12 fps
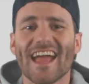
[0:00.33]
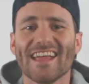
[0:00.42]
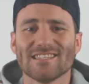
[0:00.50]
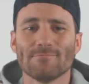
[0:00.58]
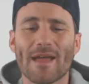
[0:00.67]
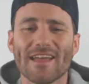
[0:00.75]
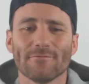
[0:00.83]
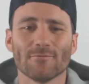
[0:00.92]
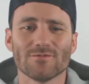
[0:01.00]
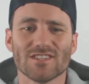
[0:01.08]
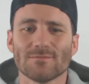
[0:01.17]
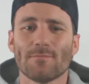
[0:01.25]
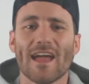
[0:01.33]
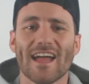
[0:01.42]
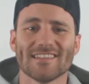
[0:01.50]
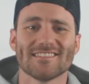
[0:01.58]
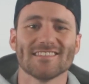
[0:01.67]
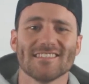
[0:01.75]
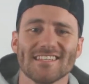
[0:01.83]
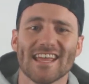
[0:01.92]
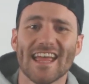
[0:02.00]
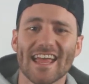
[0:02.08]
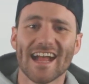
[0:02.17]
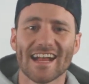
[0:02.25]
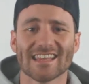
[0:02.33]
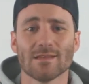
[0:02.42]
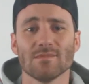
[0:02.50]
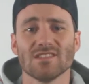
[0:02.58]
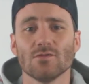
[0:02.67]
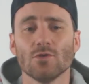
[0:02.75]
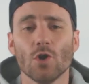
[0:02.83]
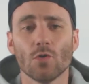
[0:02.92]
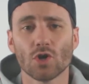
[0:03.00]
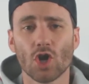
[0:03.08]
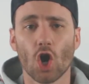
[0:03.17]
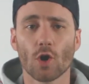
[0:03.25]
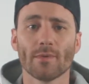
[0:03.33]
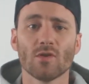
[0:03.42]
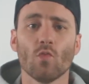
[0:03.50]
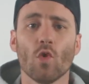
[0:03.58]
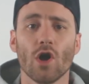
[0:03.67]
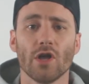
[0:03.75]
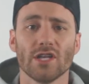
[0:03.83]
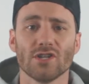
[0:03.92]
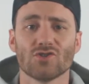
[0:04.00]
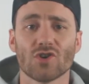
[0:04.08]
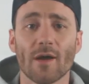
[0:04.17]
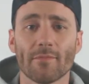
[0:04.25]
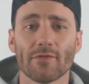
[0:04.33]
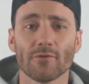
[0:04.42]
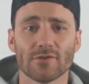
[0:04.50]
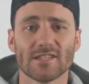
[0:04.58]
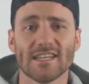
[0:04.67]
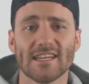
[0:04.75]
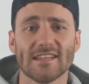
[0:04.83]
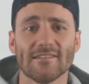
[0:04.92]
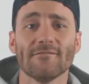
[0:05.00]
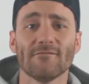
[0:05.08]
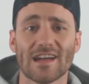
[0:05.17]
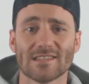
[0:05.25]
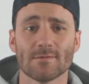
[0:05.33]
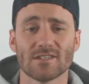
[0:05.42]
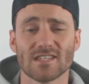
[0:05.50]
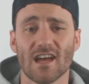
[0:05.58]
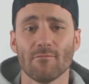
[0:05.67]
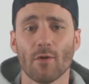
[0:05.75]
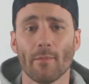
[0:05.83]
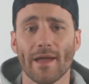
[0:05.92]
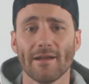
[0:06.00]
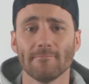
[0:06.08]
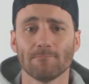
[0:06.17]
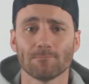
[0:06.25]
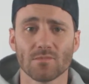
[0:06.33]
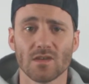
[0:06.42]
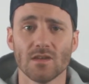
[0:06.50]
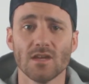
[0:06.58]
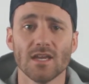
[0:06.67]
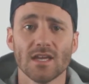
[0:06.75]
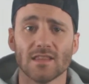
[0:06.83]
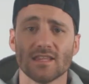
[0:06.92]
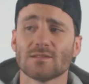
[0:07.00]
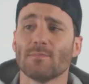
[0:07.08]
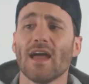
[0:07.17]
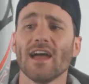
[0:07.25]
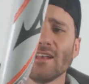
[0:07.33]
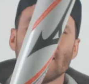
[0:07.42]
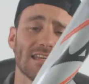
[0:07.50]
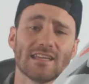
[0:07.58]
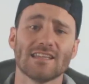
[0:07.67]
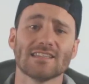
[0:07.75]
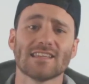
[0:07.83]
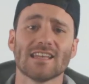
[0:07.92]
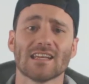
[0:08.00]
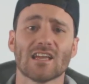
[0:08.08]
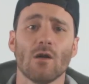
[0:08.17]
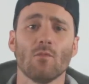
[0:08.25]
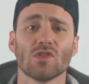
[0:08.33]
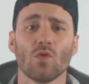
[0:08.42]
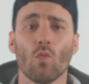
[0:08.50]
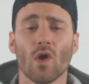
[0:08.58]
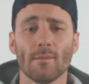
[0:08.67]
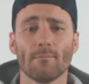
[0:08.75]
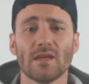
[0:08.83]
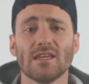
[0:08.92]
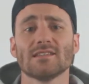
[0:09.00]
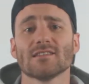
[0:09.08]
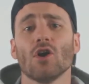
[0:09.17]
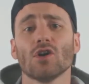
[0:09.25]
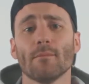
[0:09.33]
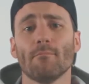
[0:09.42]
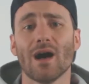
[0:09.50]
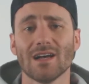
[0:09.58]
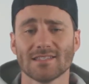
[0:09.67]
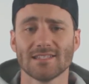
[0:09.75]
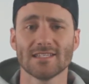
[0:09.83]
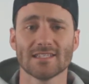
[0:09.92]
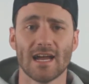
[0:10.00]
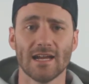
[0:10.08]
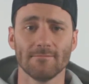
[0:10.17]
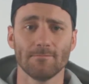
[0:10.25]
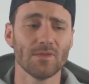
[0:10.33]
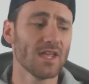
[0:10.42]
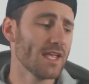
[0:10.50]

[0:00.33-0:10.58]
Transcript: Hey, it's Ben from Just Bats, and today I got the Mizuno Carbon One Drop 13 Fast Pitch Softball Bat. This bat, it is going to come with a one-piece all-composite design,